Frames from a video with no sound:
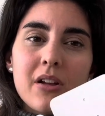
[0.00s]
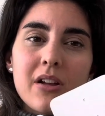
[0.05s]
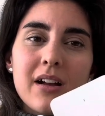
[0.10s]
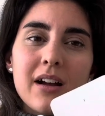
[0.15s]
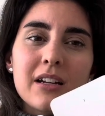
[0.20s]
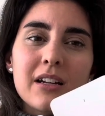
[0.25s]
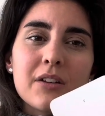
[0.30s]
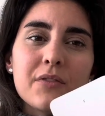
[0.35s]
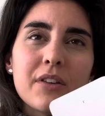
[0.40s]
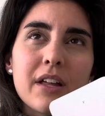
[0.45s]

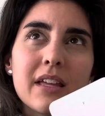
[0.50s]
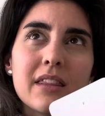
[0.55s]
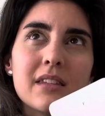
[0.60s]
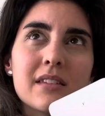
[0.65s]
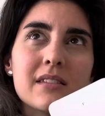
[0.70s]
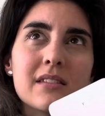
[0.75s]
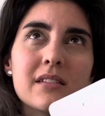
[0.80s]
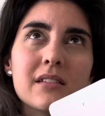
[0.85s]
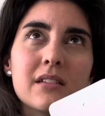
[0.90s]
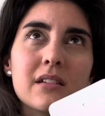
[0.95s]
kind of like
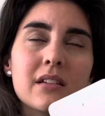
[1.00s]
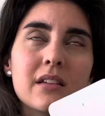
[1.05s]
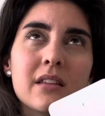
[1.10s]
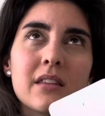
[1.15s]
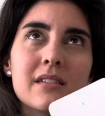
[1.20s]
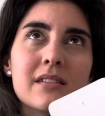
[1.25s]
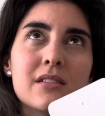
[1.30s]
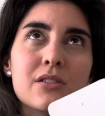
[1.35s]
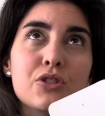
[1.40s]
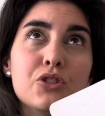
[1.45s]
this
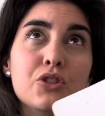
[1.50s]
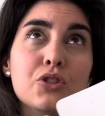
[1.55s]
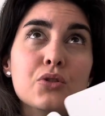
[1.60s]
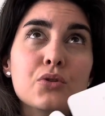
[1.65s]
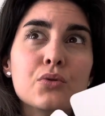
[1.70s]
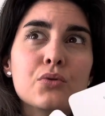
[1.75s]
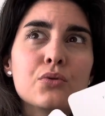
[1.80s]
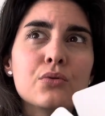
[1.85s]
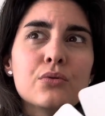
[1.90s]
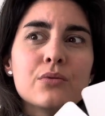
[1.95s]

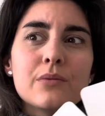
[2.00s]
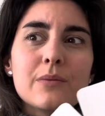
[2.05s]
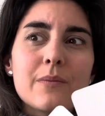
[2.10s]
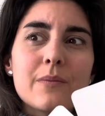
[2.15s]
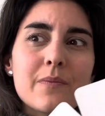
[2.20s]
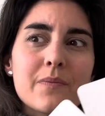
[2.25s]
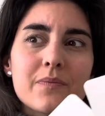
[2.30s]
new